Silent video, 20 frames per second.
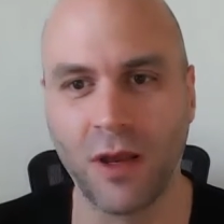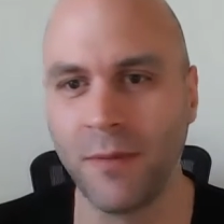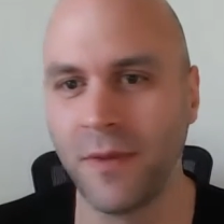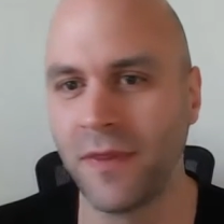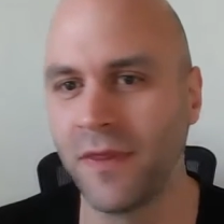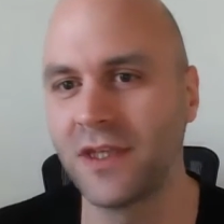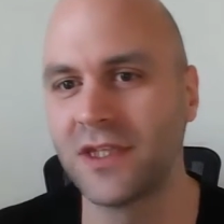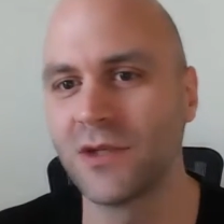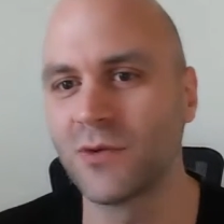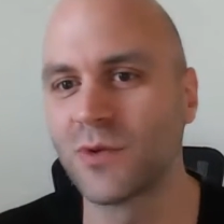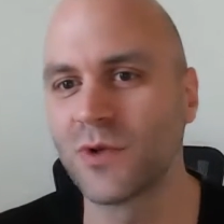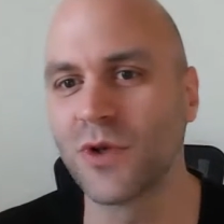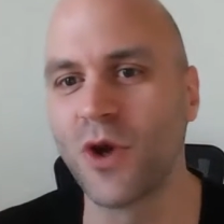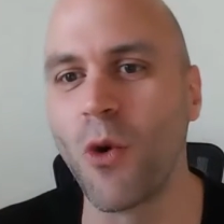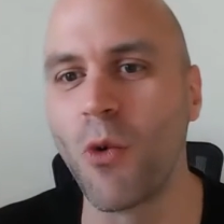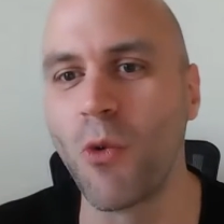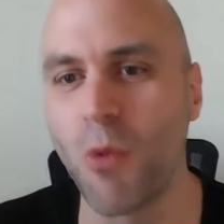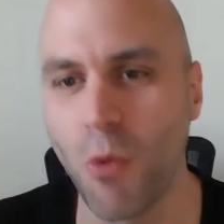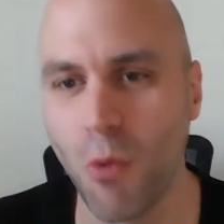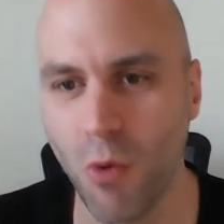I mean, this is
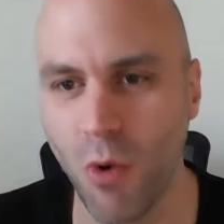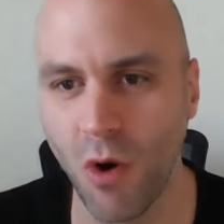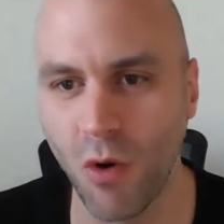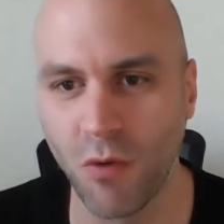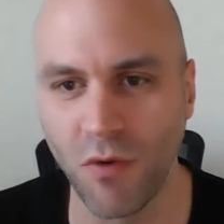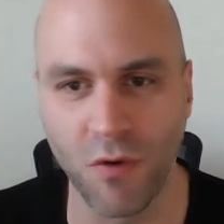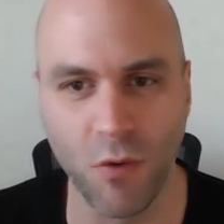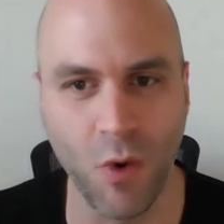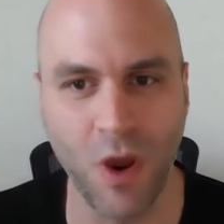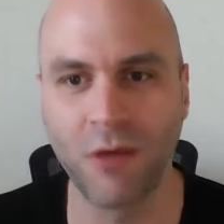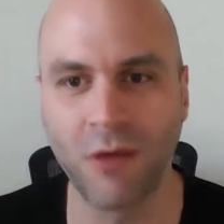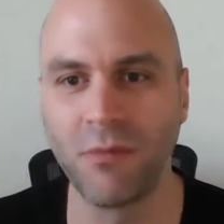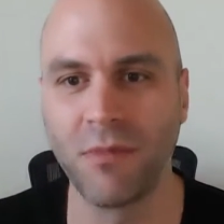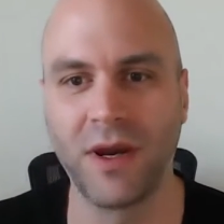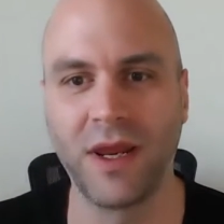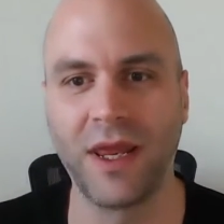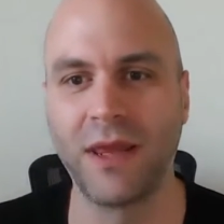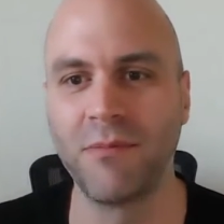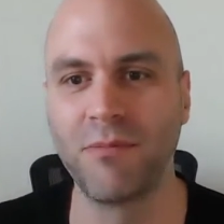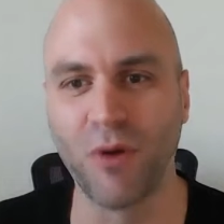
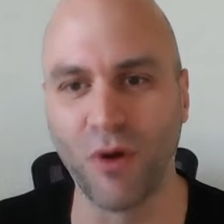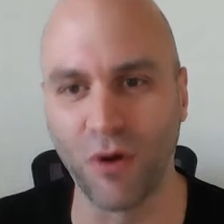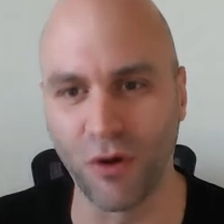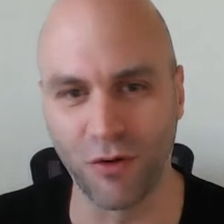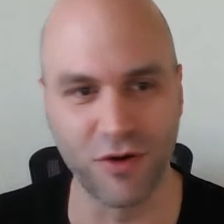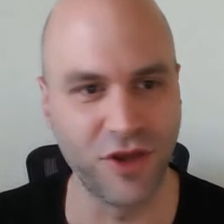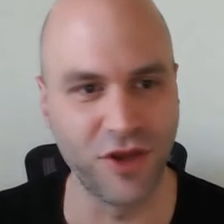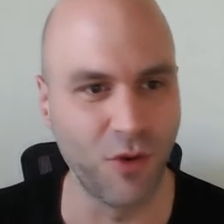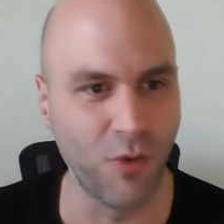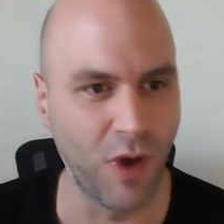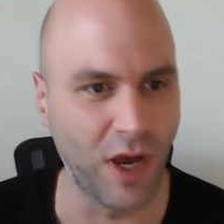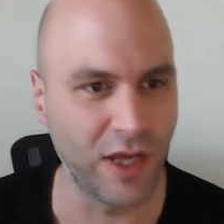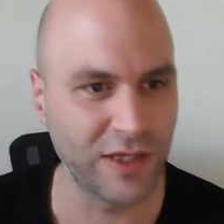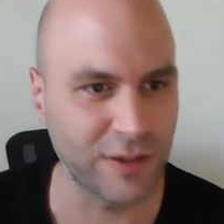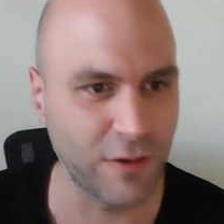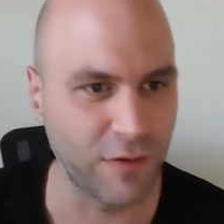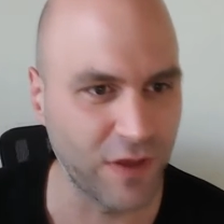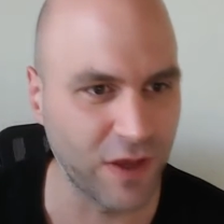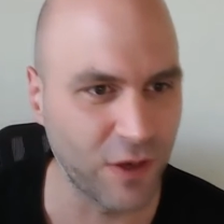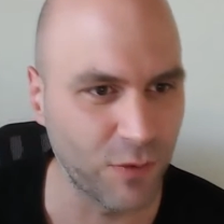overwhelmingly poor
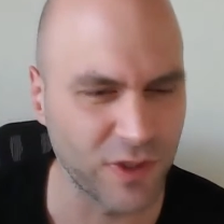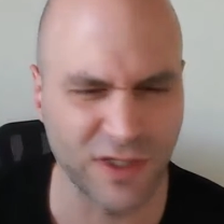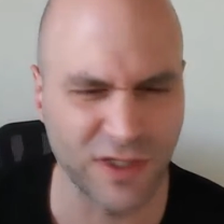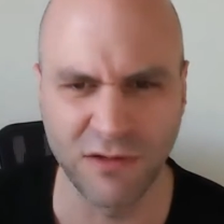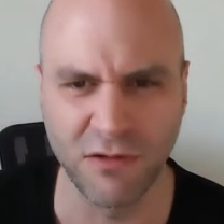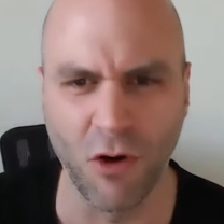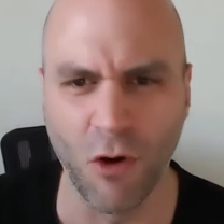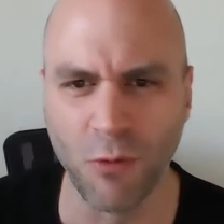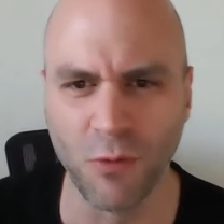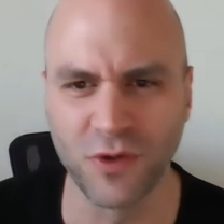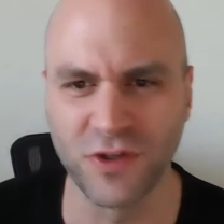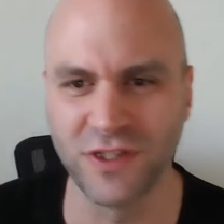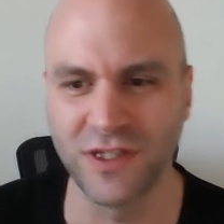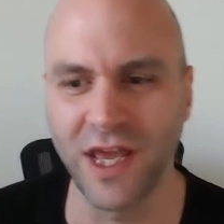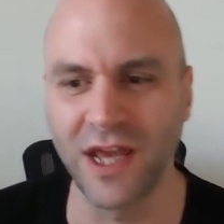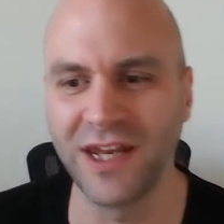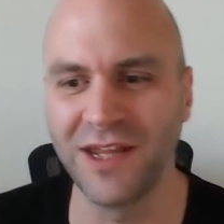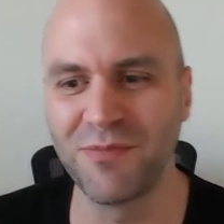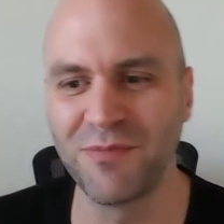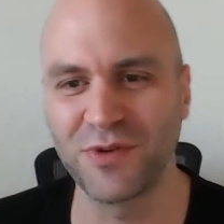US. I think it was almost
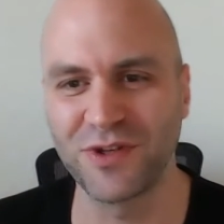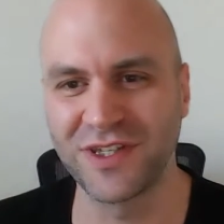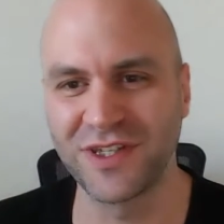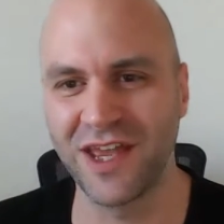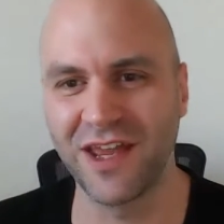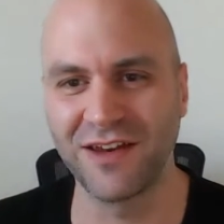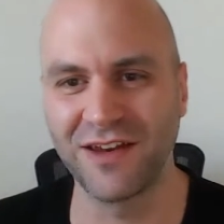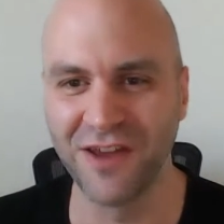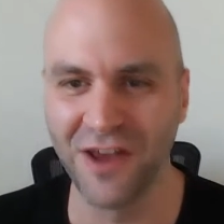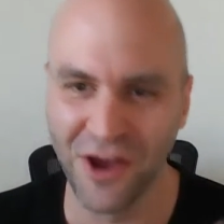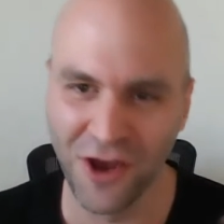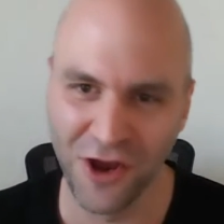90%